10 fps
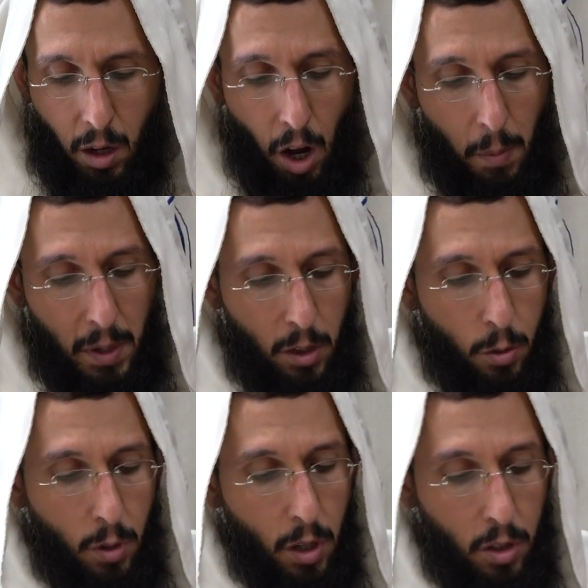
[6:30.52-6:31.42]
coming
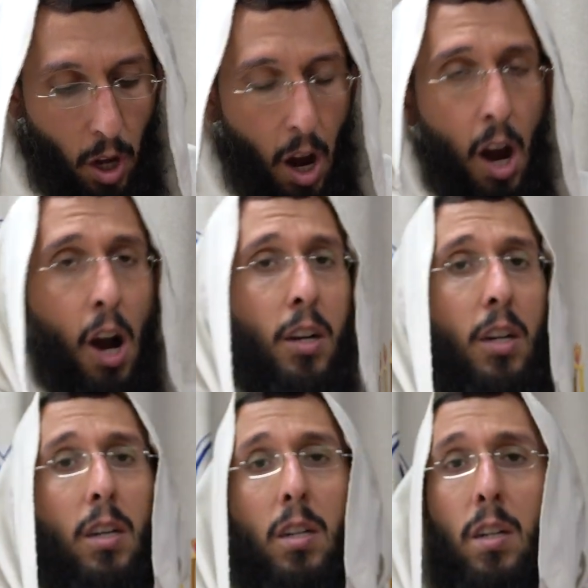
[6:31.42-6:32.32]
to the young
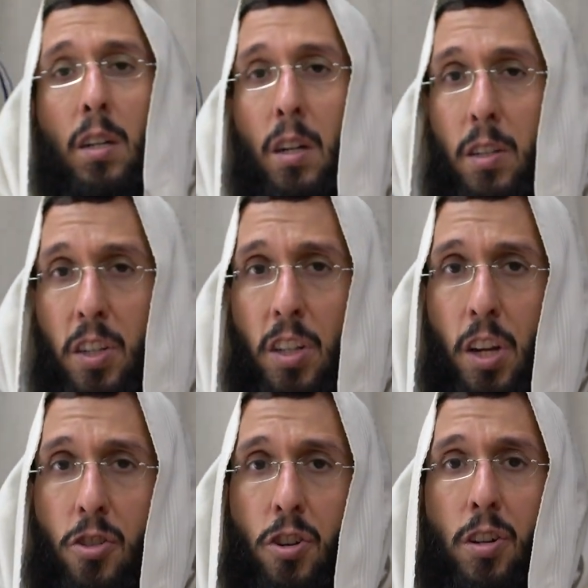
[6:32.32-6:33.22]

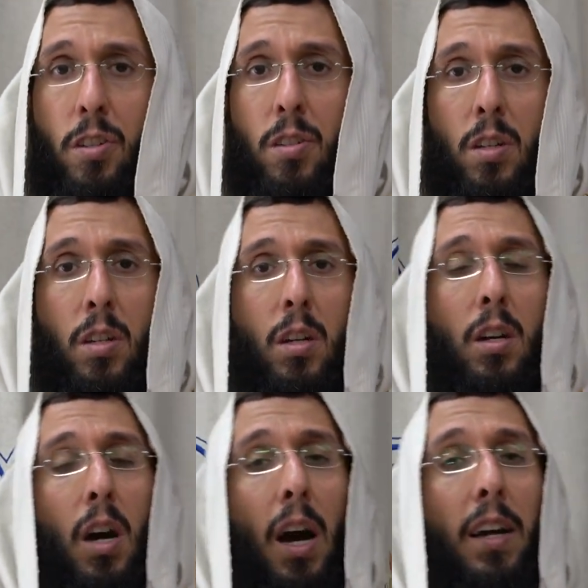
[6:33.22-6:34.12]
teenagers,
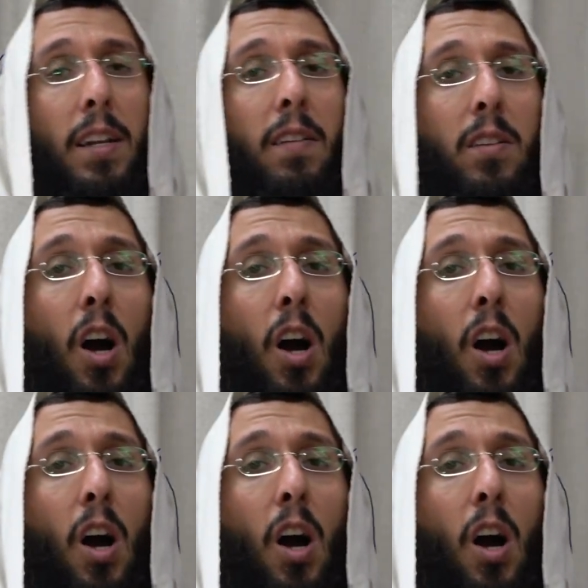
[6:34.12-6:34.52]
right?